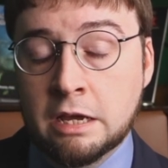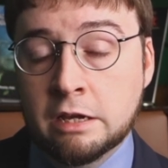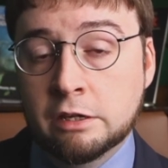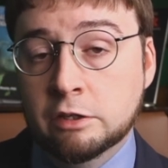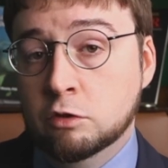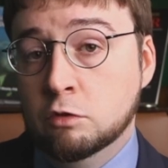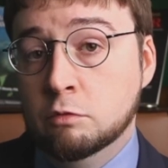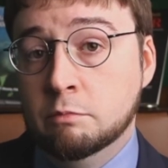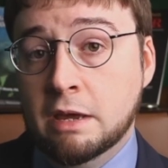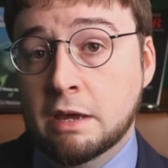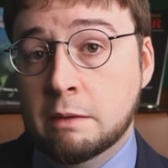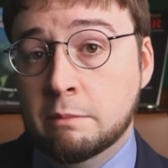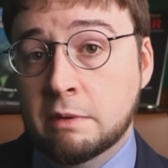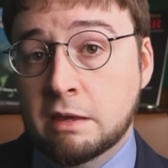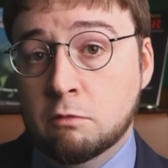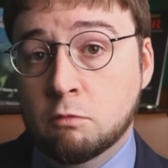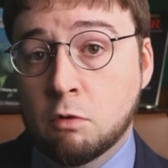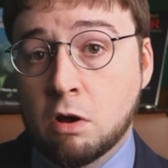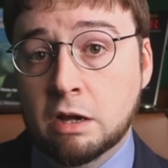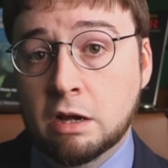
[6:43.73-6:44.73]
you may be
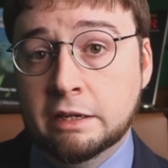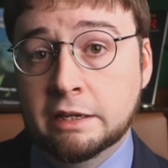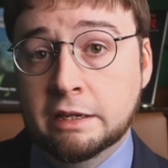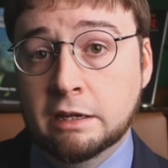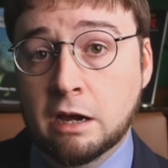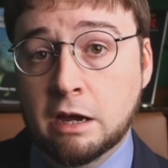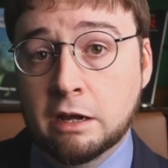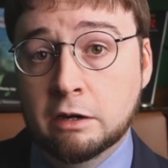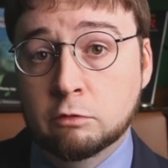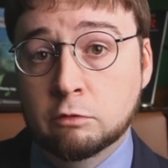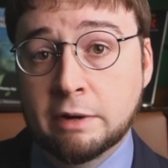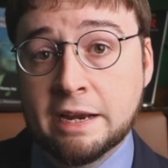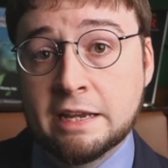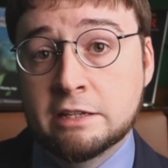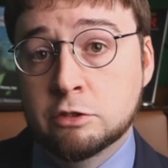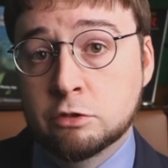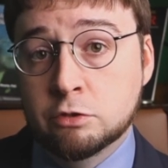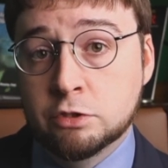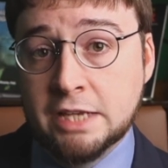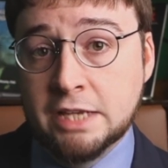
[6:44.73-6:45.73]
walking on a
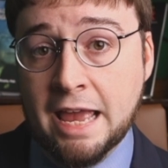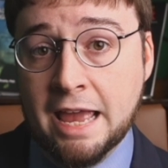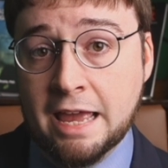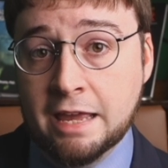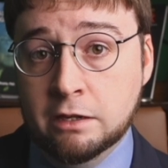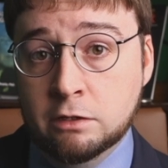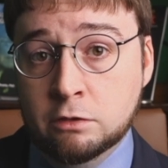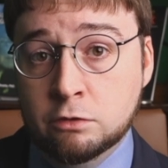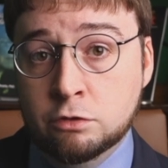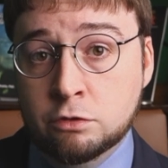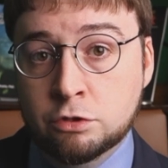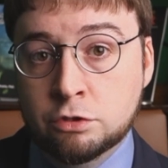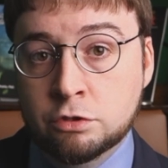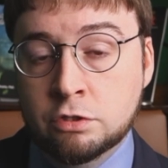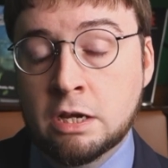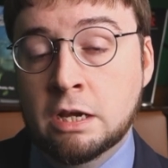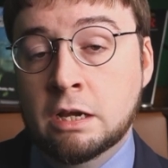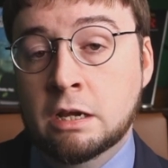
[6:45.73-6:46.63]
razor's edge,